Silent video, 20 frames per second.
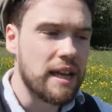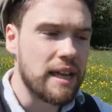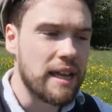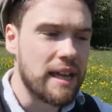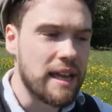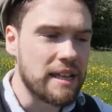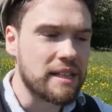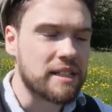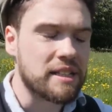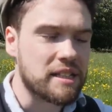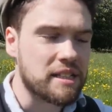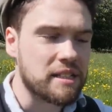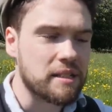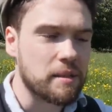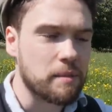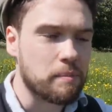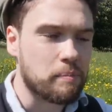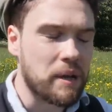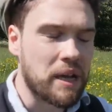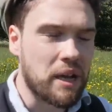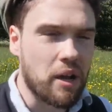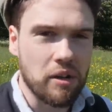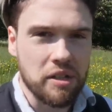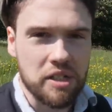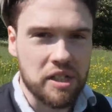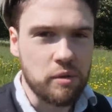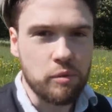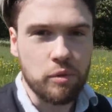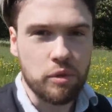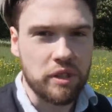it's
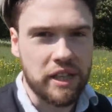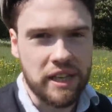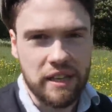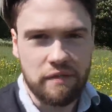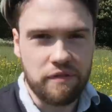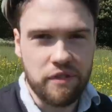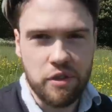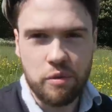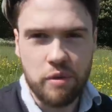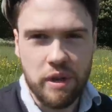because it will give you